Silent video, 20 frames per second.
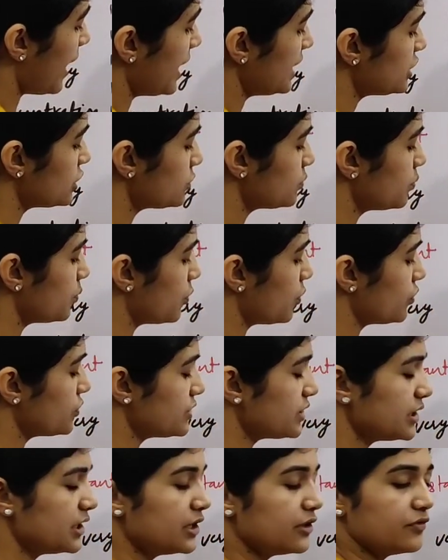H
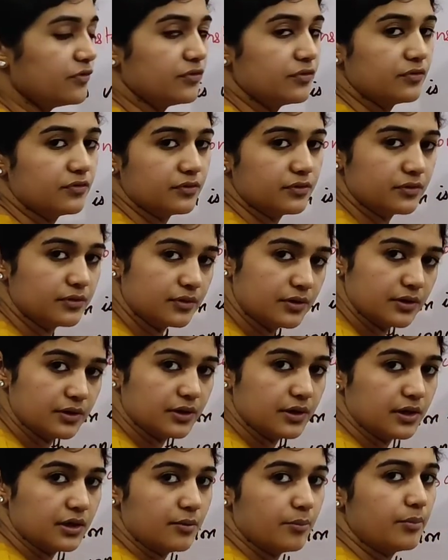positive
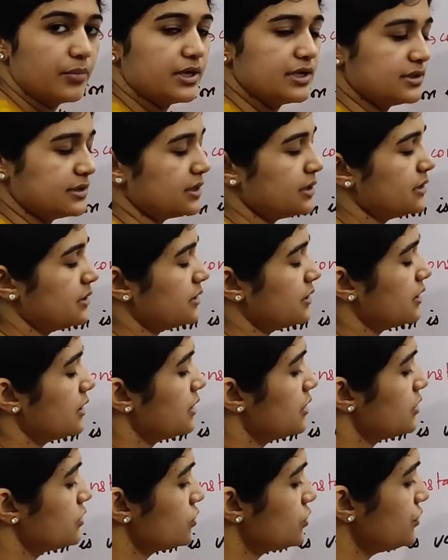present.
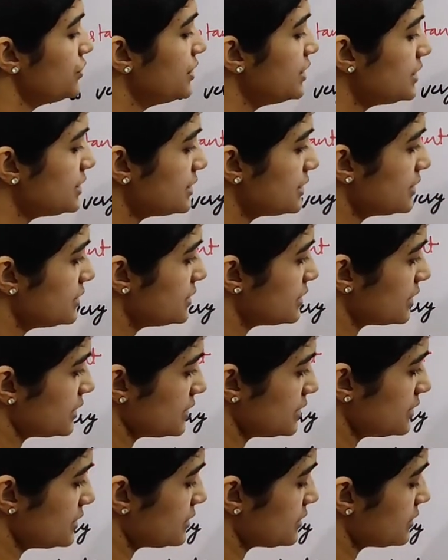So this
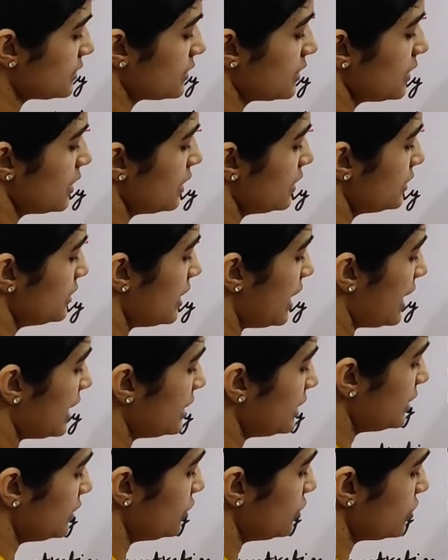suggests
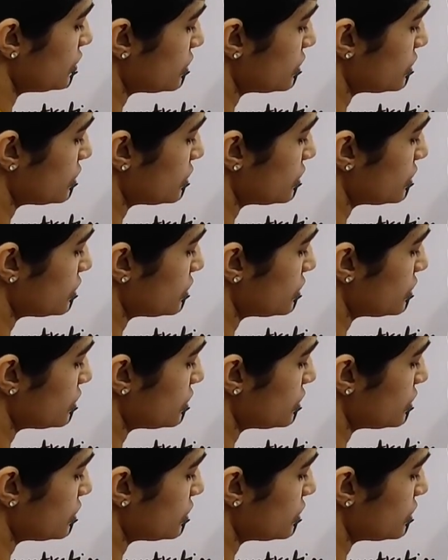that your